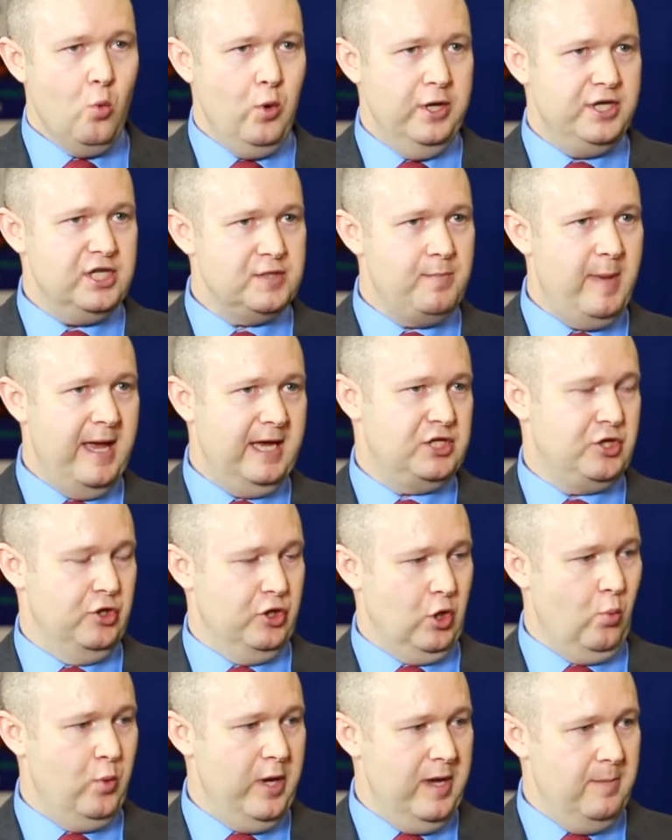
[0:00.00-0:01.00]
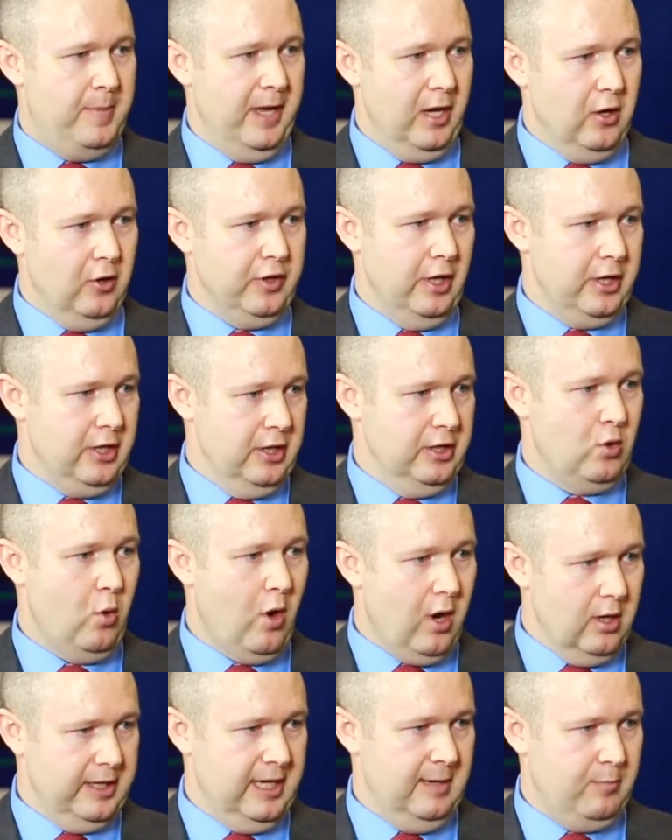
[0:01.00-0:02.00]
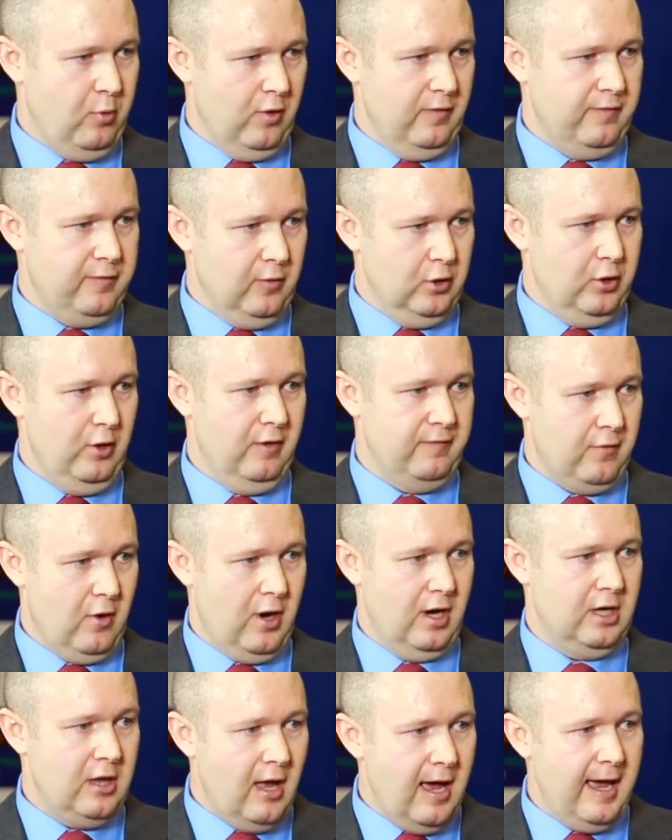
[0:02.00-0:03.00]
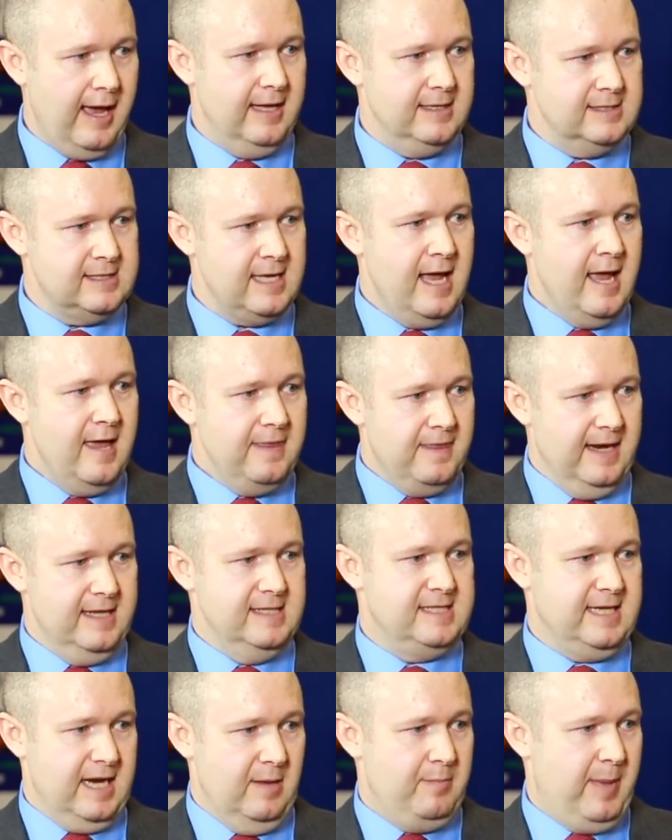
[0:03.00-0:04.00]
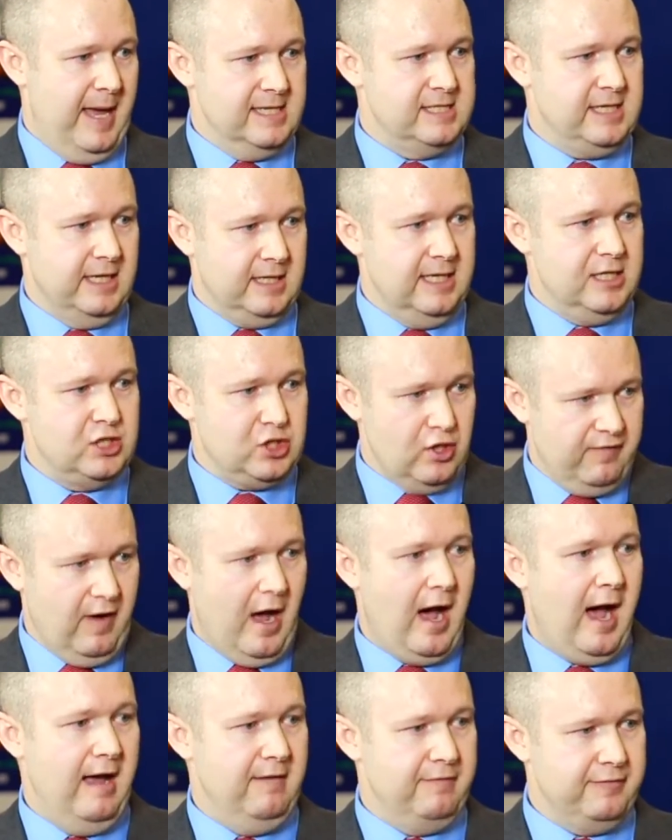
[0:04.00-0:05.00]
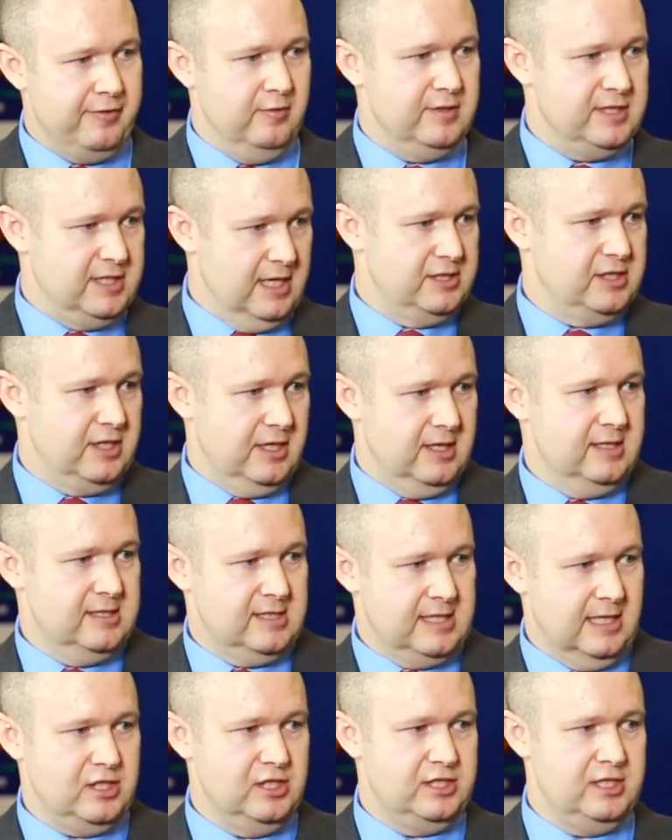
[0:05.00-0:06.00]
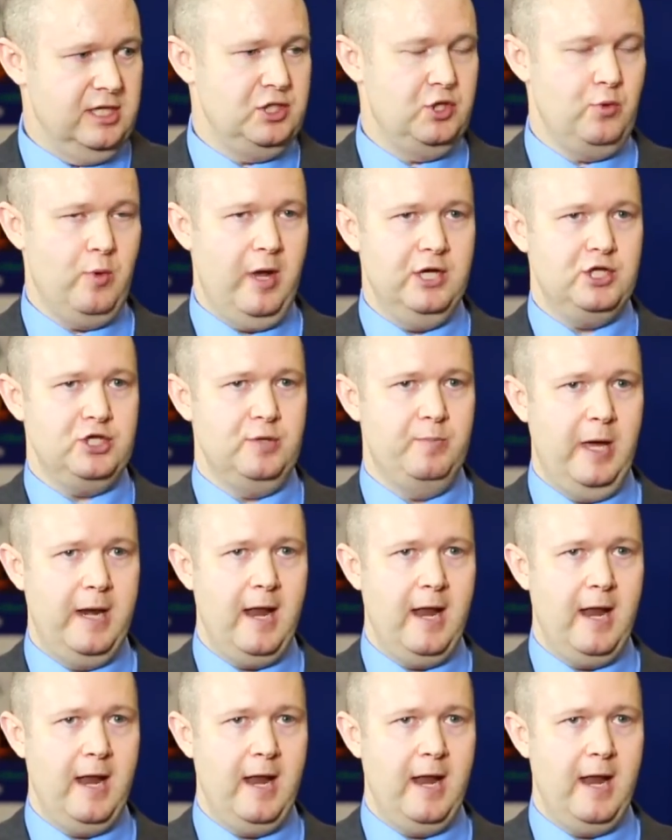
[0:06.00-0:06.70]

We just make sure that we build a good quality portfolio for our clients that is going to basically survive through such a situation.